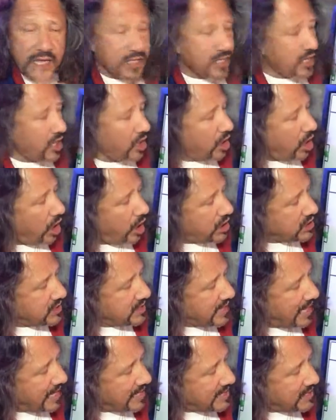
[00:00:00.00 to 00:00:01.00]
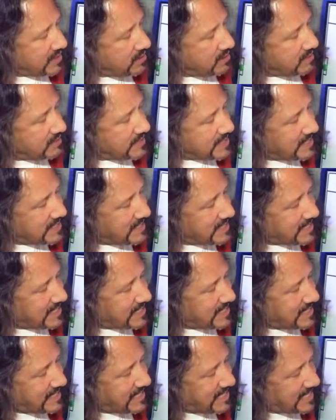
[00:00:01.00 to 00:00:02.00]
The law states once a
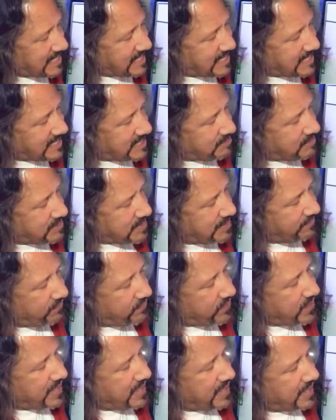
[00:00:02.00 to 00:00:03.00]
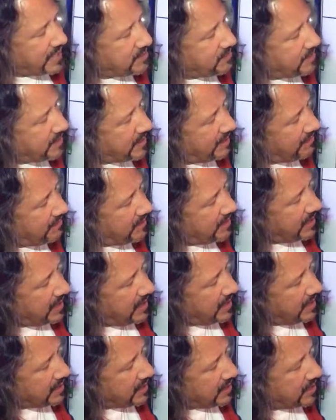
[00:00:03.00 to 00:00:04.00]
free kick has been given
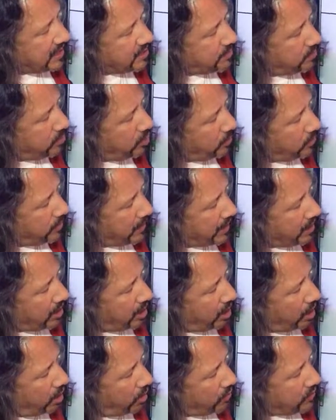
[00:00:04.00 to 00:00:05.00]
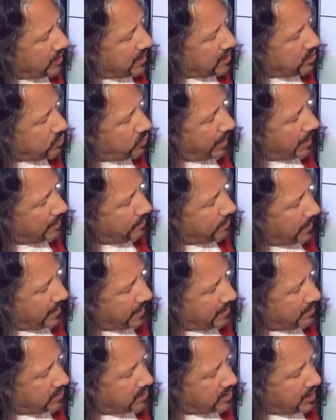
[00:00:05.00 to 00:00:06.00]
to this blue player, all these red
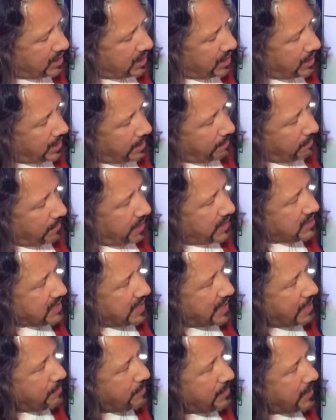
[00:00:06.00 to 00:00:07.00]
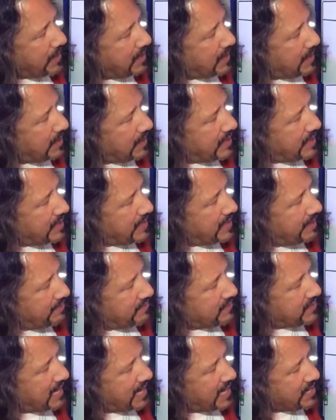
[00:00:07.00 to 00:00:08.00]
players must immediately
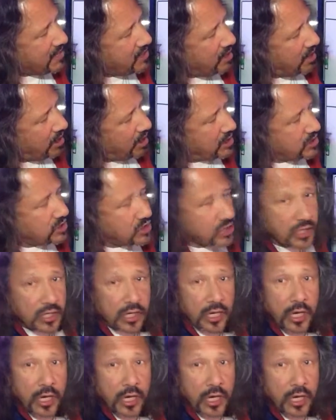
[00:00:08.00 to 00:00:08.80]
give 10 yards